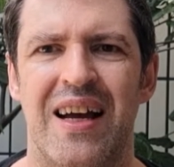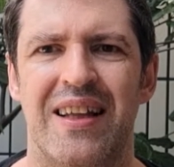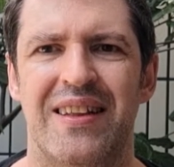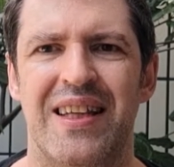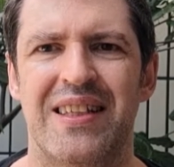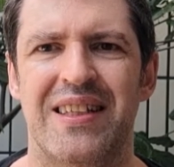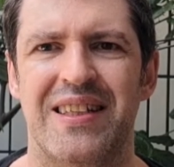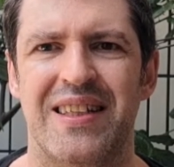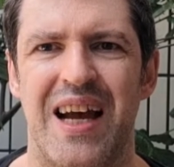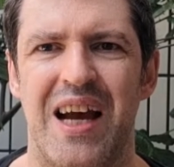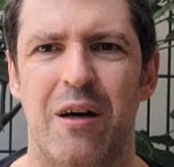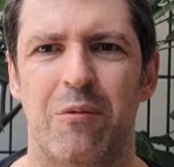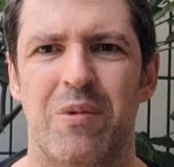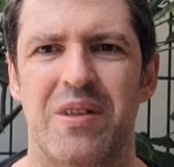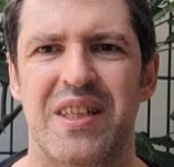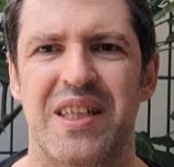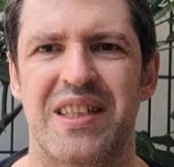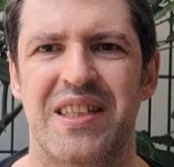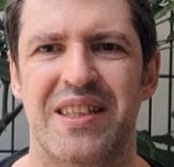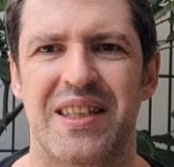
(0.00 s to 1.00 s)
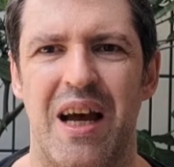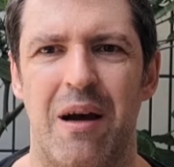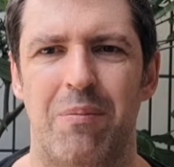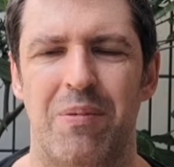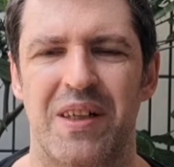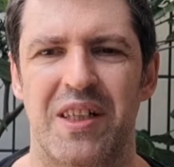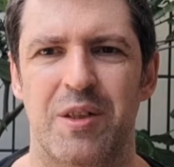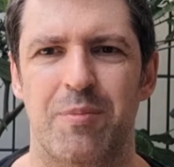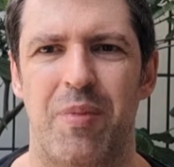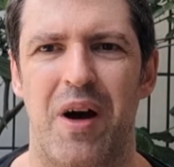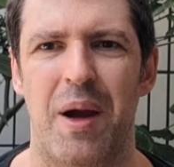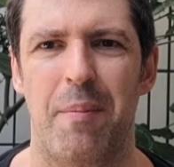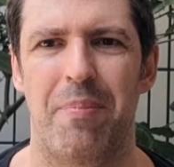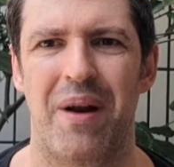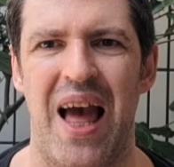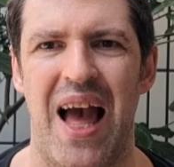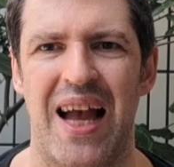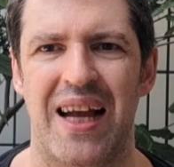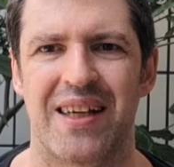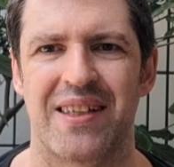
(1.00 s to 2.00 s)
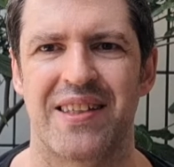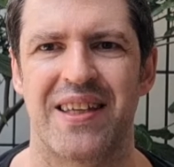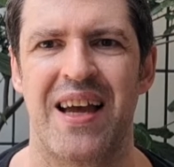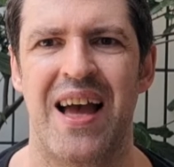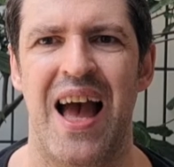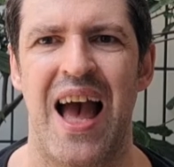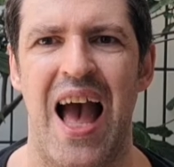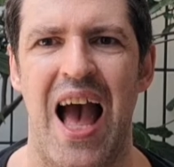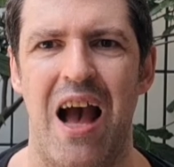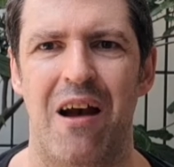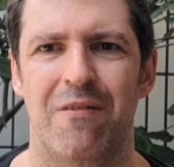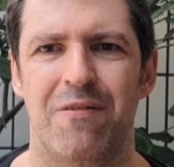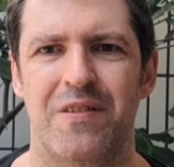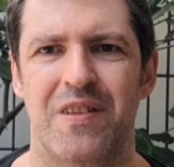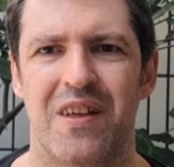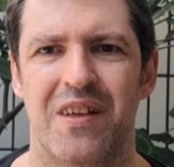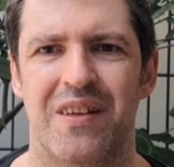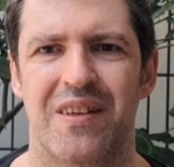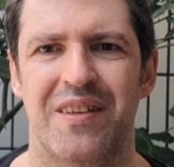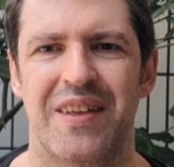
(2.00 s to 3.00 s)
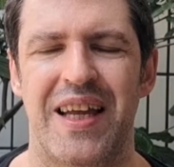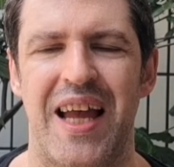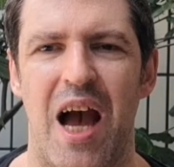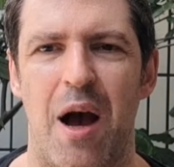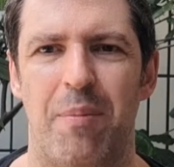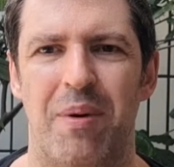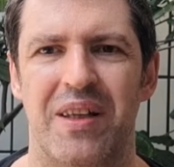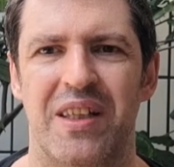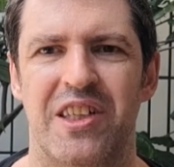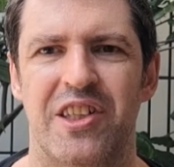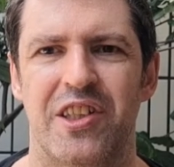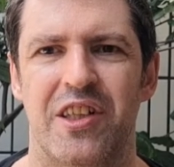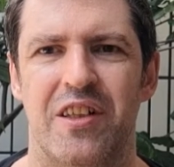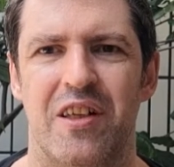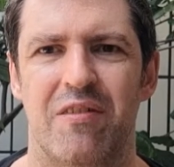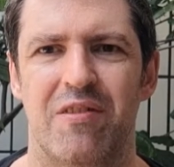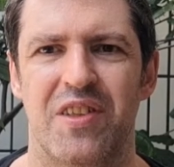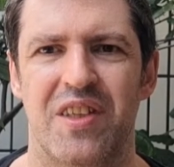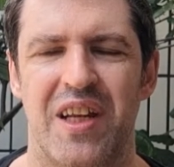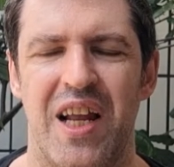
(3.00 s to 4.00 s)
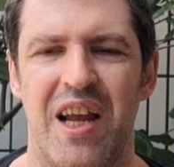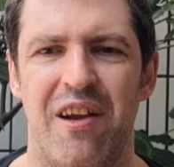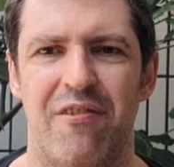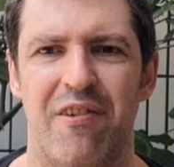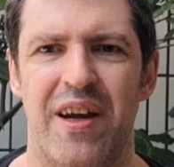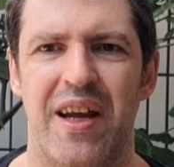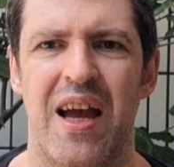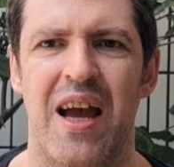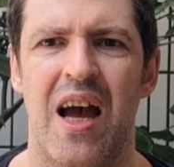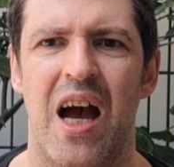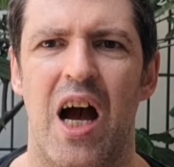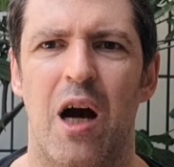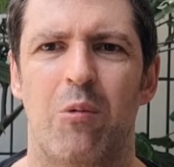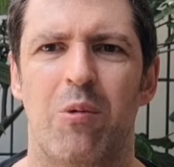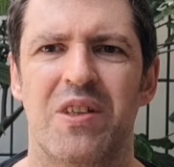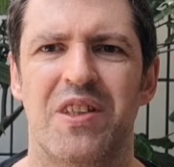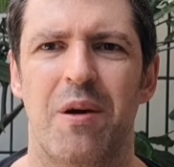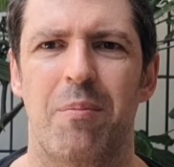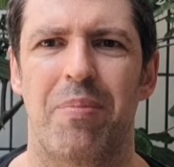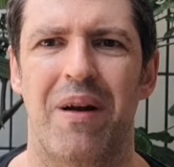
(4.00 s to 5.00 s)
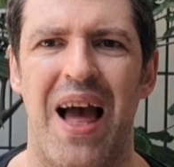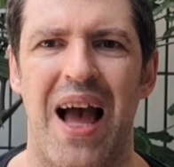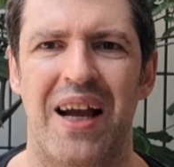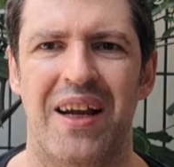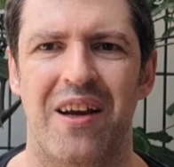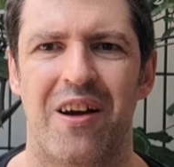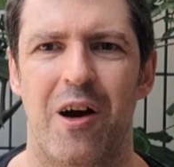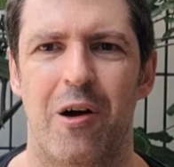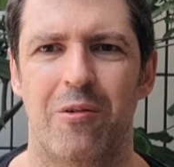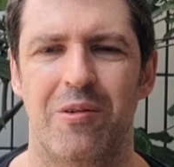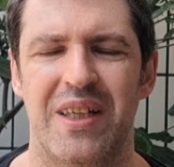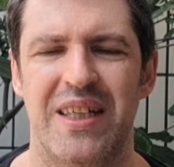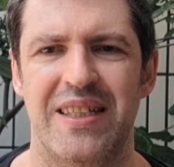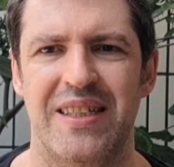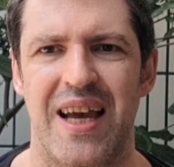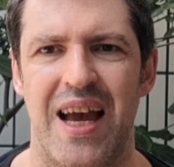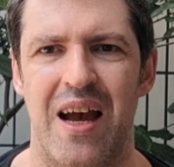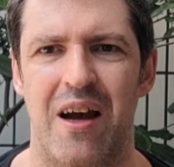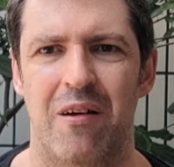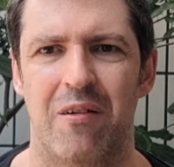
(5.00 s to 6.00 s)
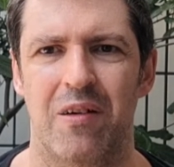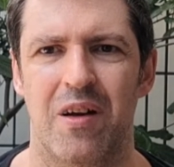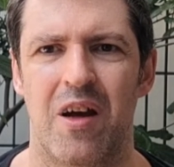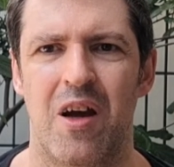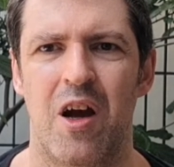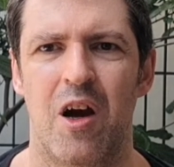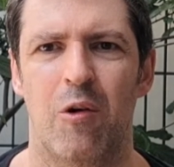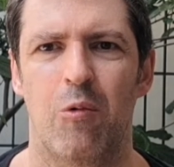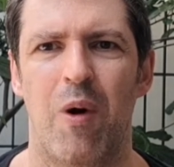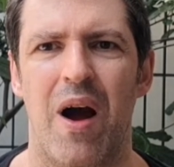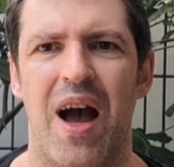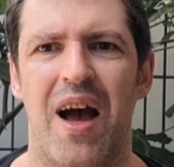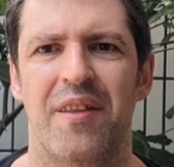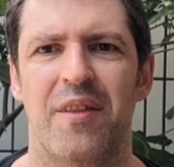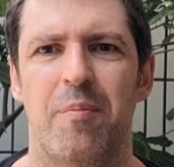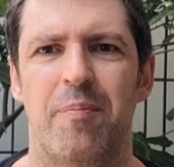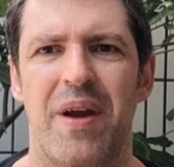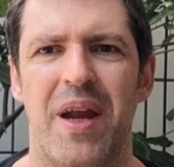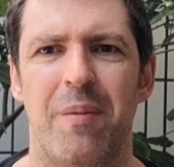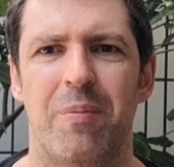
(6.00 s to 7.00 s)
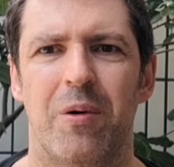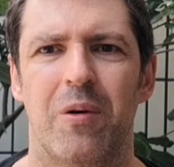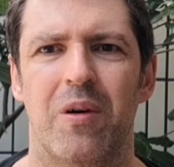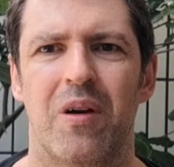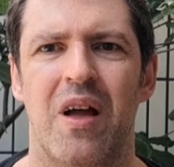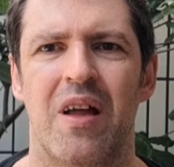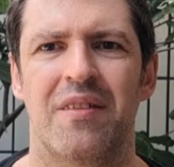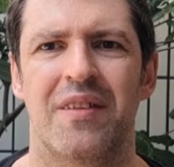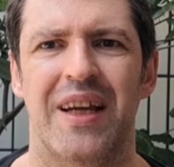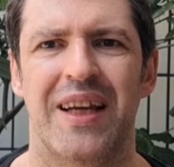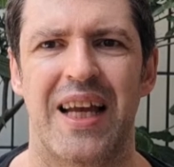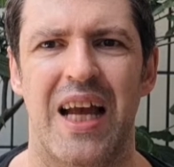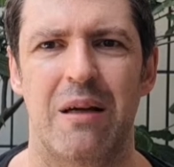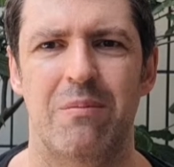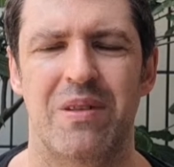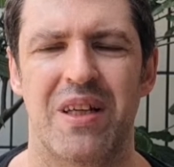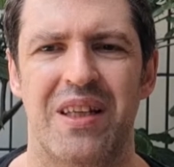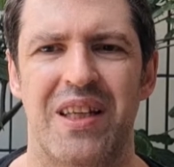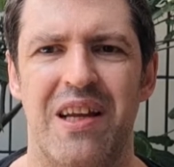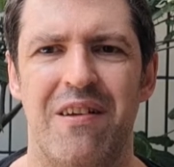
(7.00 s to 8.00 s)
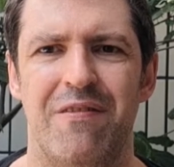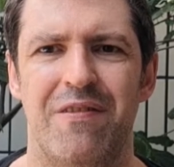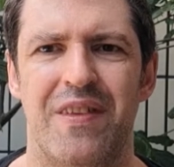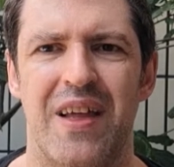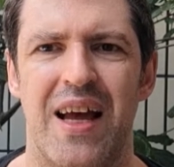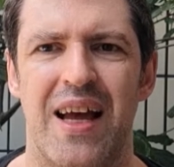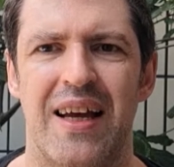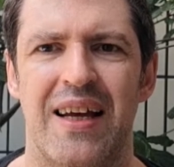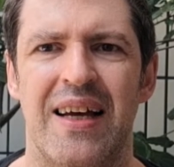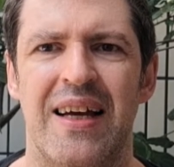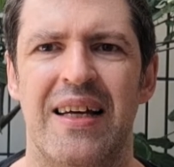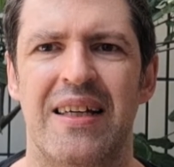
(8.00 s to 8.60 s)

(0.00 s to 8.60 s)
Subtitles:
This town was established by blacks after the abolition of slavery and was a black-only town where the people that came to live there